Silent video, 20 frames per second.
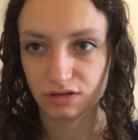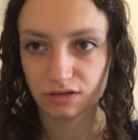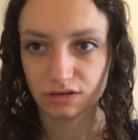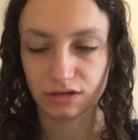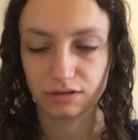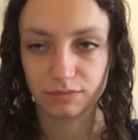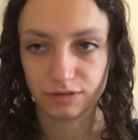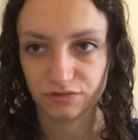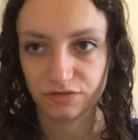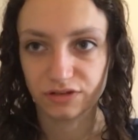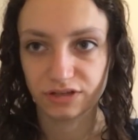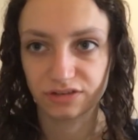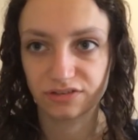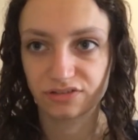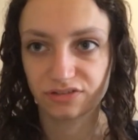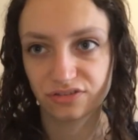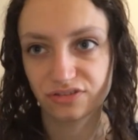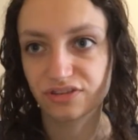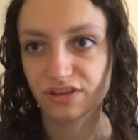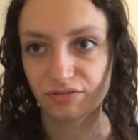like my first
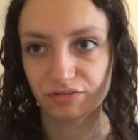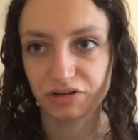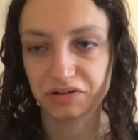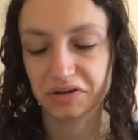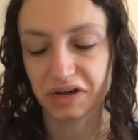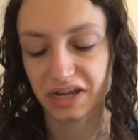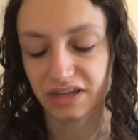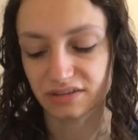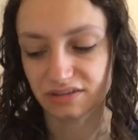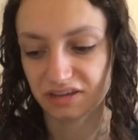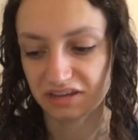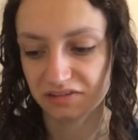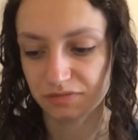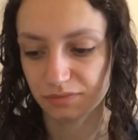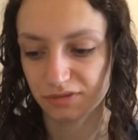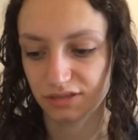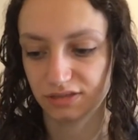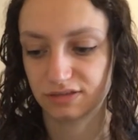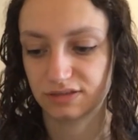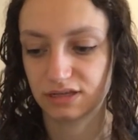7 or 8
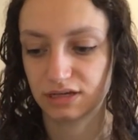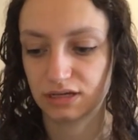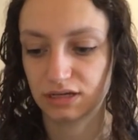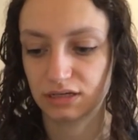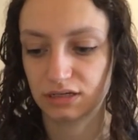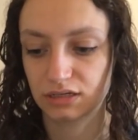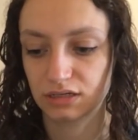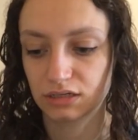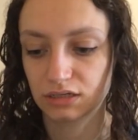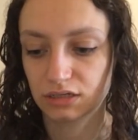assessments there,